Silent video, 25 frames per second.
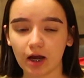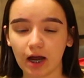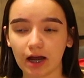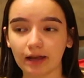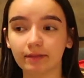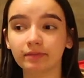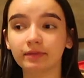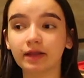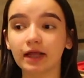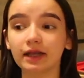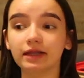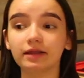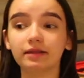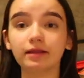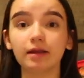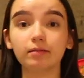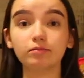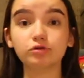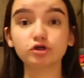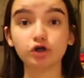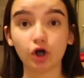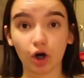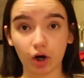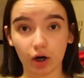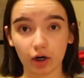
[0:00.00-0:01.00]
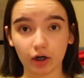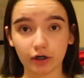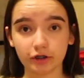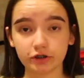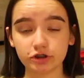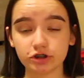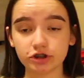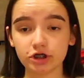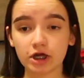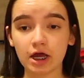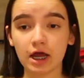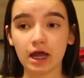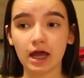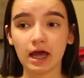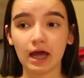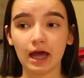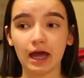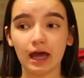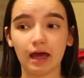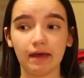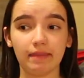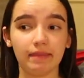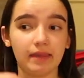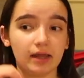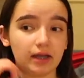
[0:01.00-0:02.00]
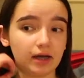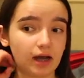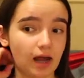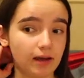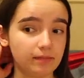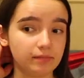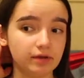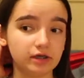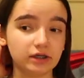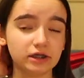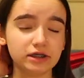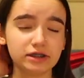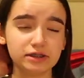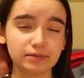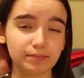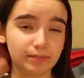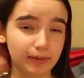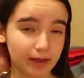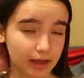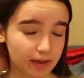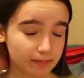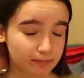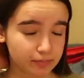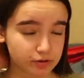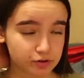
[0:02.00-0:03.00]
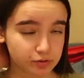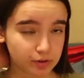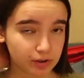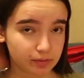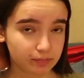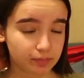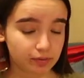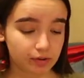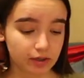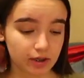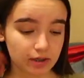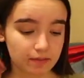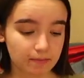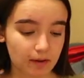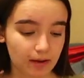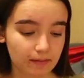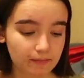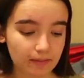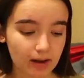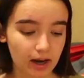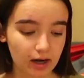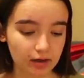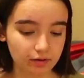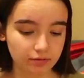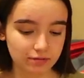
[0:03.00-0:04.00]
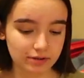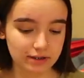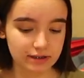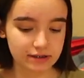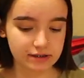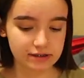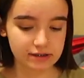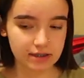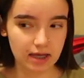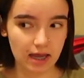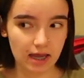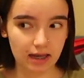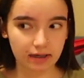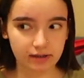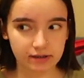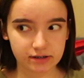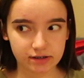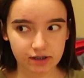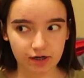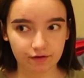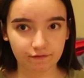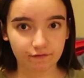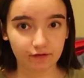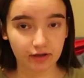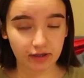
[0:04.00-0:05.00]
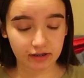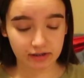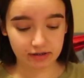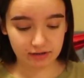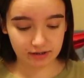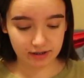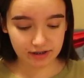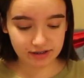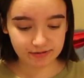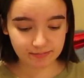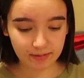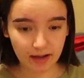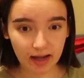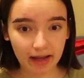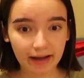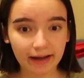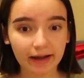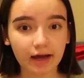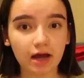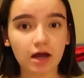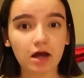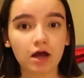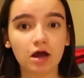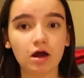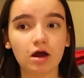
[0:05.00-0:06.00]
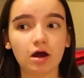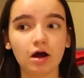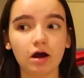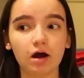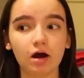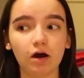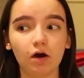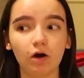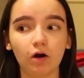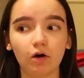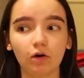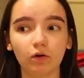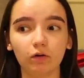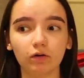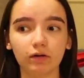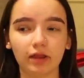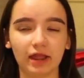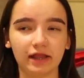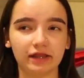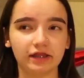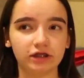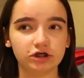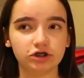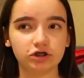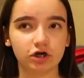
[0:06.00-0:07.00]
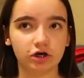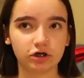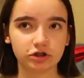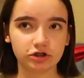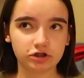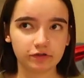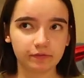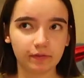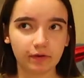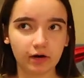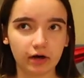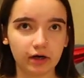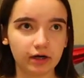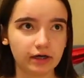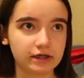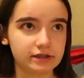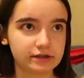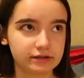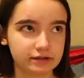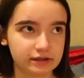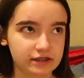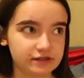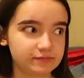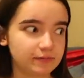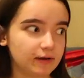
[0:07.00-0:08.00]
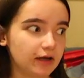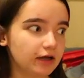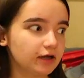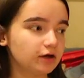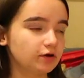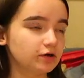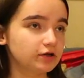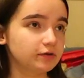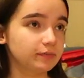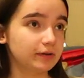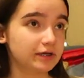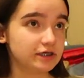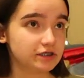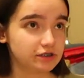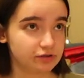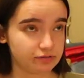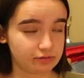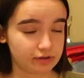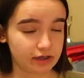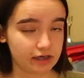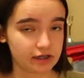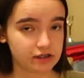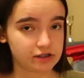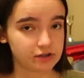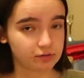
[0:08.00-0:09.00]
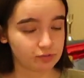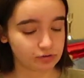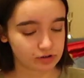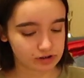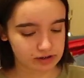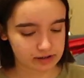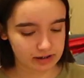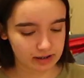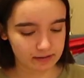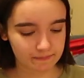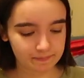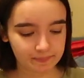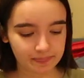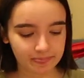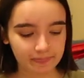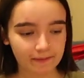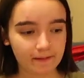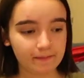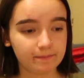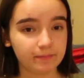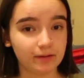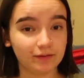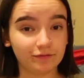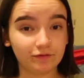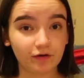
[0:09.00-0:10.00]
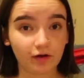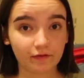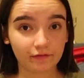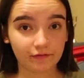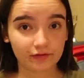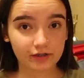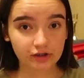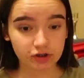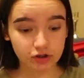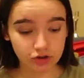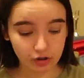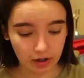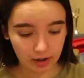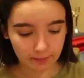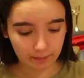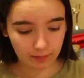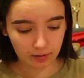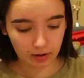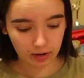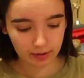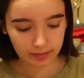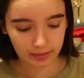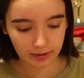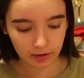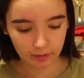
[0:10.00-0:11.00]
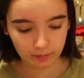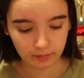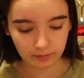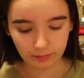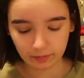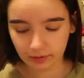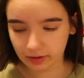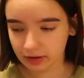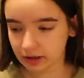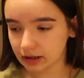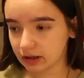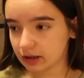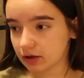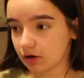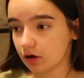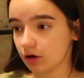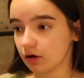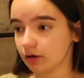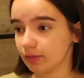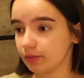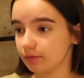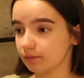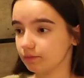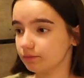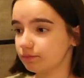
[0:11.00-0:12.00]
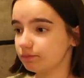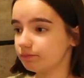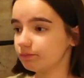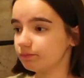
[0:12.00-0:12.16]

letting them charge, and then I'm going to debate between putting my batteries and stuff into this bag, or like the charger part into this bag or into my suitcase, so we'll just see. But I've got this tripod that I'll be bringing on